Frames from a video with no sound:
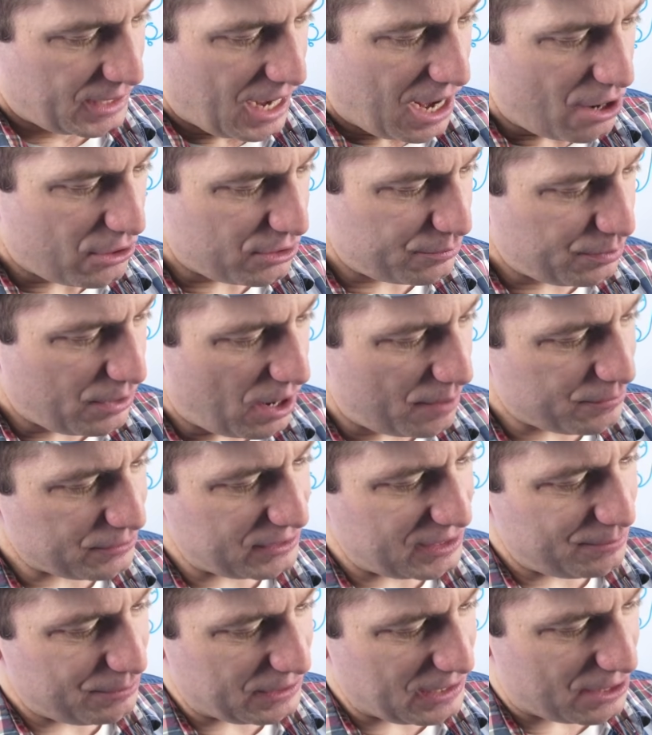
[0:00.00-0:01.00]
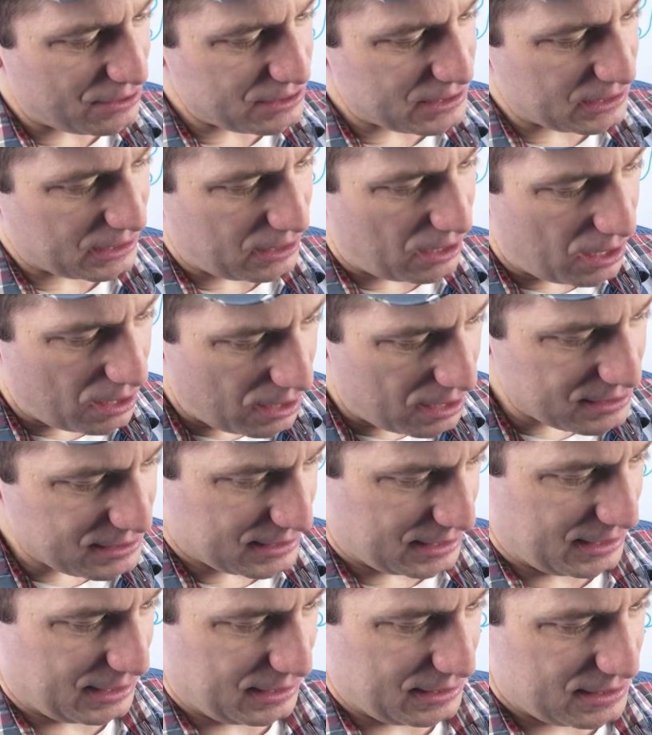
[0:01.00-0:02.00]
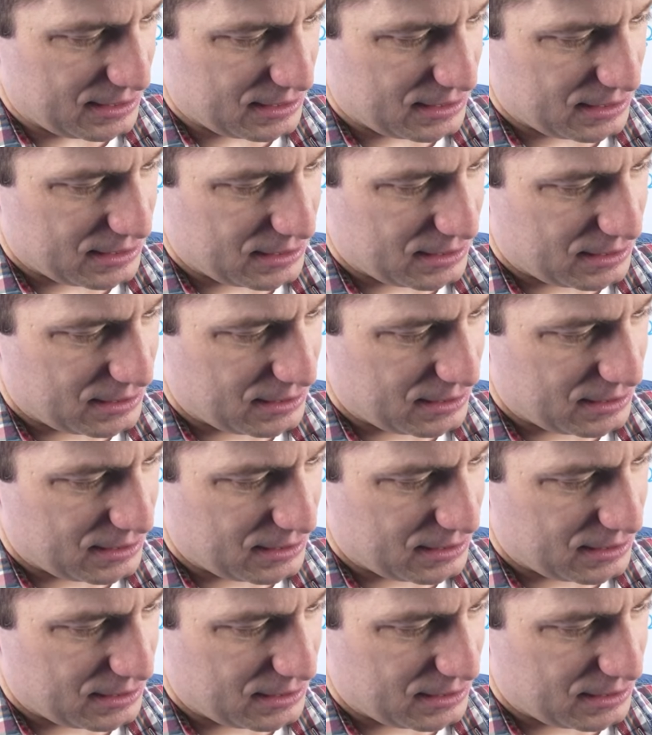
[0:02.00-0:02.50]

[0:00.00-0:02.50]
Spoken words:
How to properly pronounce the consonants.